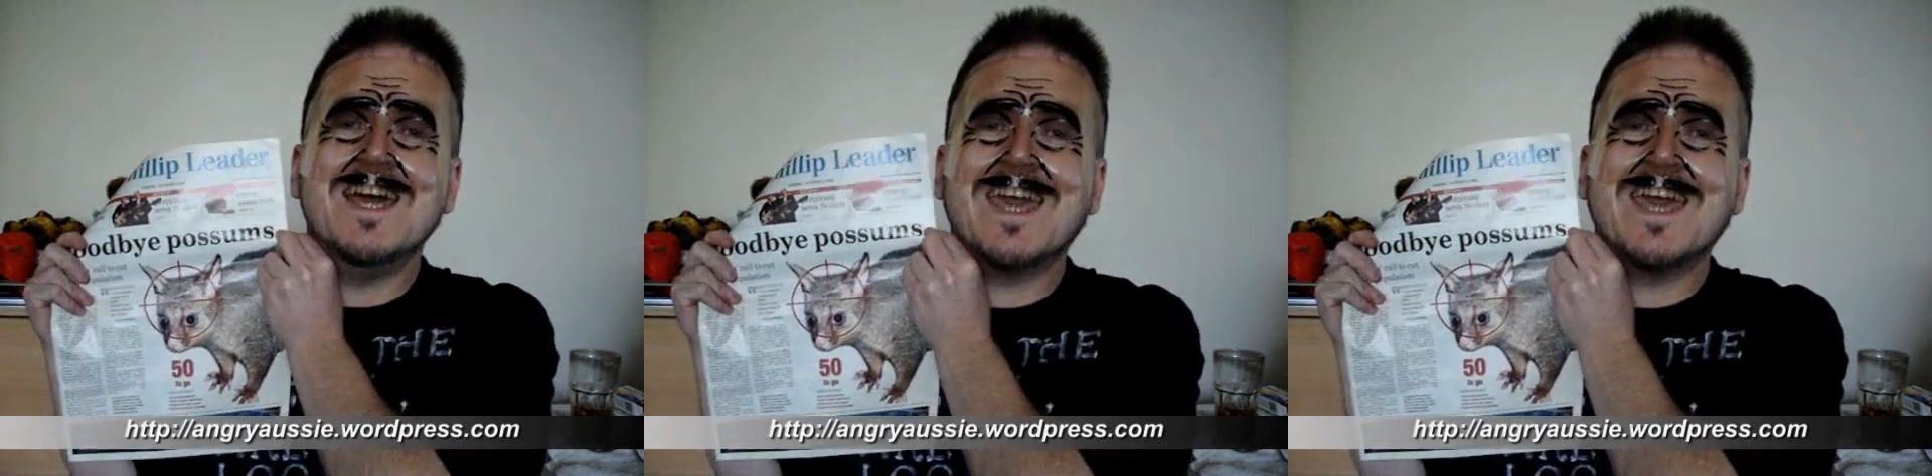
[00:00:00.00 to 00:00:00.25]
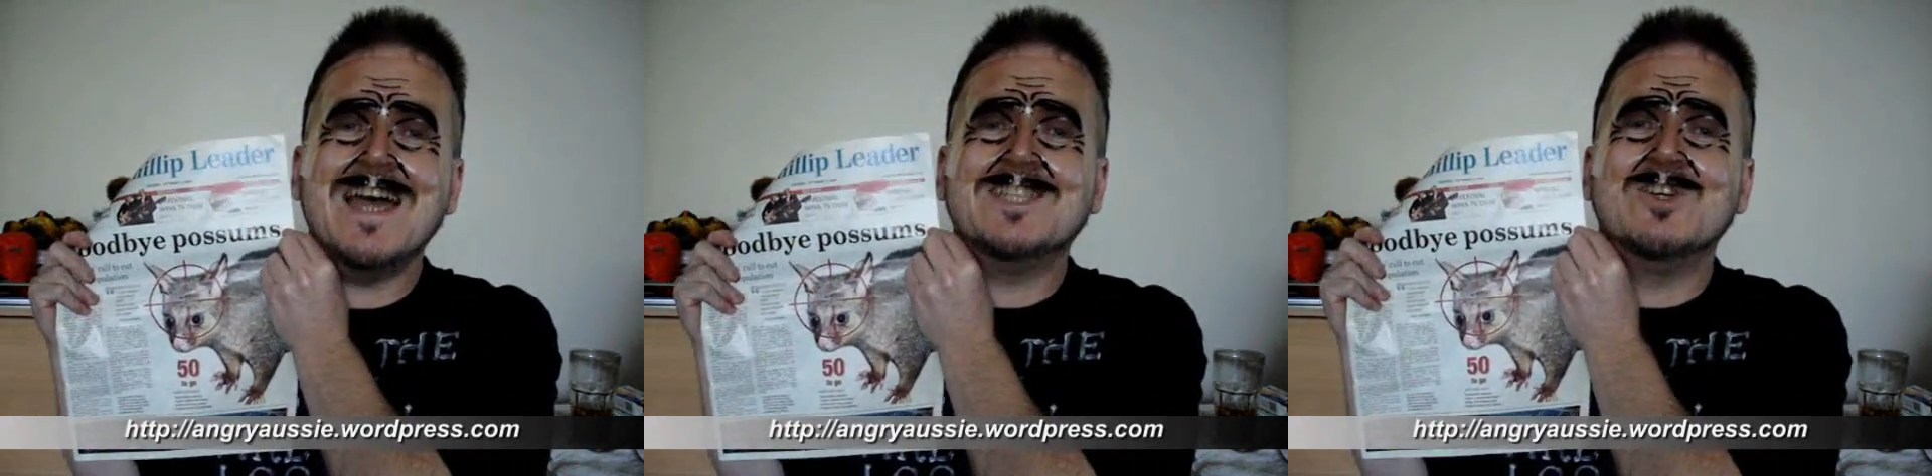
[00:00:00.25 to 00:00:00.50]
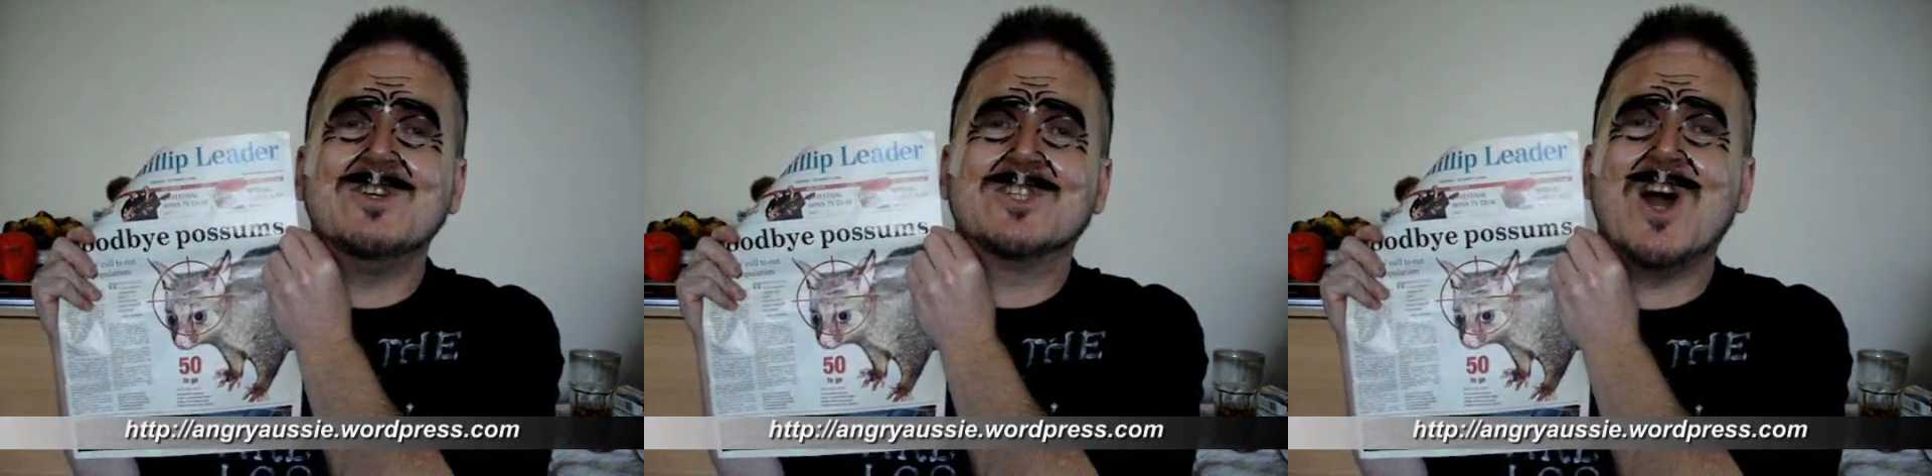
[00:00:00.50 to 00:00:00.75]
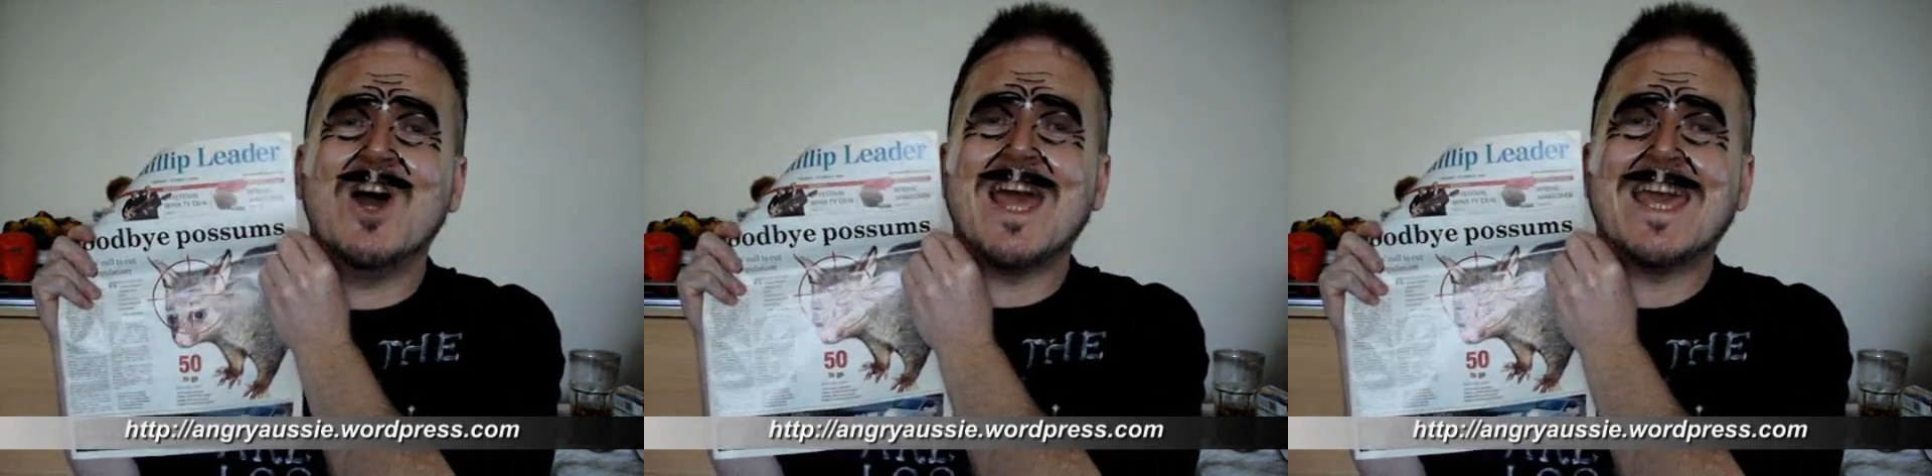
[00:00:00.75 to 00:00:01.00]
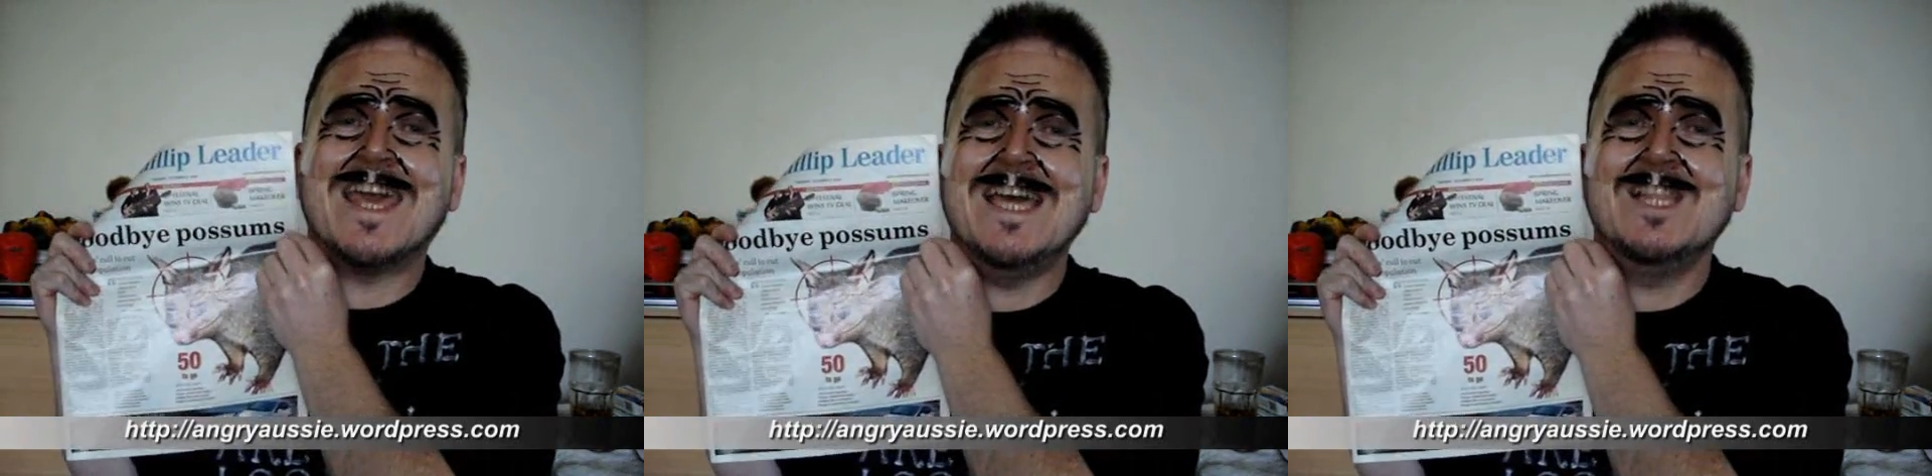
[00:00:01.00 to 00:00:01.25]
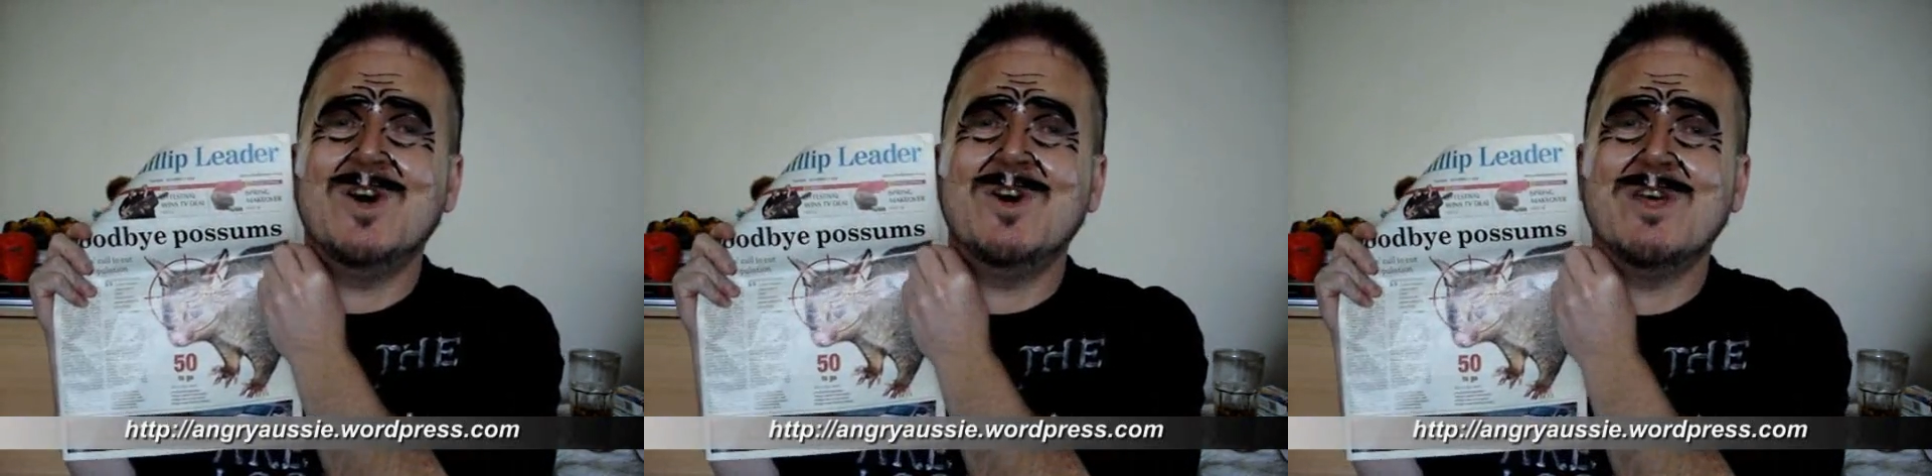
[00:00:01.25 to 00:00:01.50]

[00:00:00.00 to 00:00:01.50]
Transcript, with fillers: the council's gonna kill